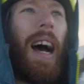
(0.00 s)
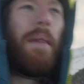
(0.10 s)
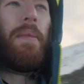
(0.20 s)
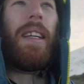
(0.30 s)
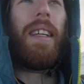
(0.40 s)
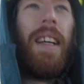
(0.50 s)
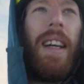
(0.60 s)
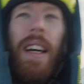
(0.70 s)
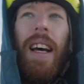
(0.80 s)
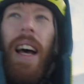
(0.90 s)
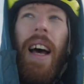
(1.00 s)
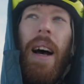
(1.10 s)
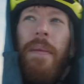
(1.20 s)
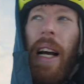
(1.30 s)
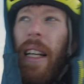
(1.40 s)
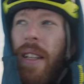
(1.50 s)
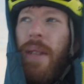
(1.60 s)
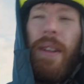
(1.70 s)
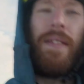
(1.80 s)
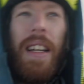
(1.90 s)
happy um, I got
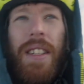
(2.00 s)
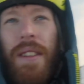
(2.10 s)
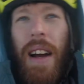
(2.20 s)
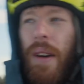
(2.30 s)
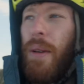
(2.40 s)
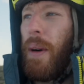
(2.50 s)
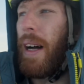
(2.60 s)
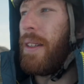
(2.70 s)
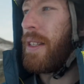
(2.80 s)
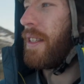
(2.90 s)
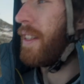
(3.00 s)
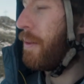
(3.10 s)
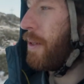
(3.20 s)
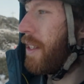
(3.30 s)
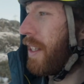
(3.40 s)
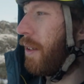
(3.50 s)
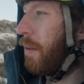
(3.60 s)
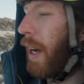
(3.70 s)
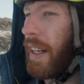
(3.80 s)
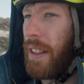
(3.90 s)
to adventure out whilst it was still
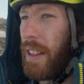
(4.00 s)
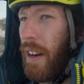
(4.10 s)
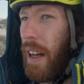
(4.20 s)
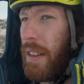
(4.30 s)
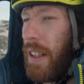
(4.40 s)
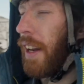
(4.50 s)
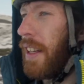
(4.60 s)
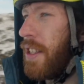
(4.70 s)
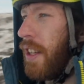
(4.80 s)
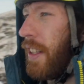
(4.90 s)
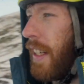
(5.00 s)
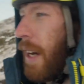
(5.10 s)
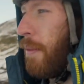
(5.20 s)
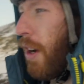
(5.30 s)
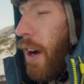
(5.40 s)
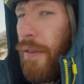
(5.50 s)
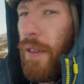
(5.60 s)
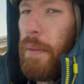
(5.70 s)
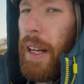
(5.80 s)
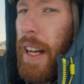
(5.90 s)
white on the ground. Gonna turn the camera off
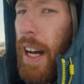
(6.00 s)
for a bit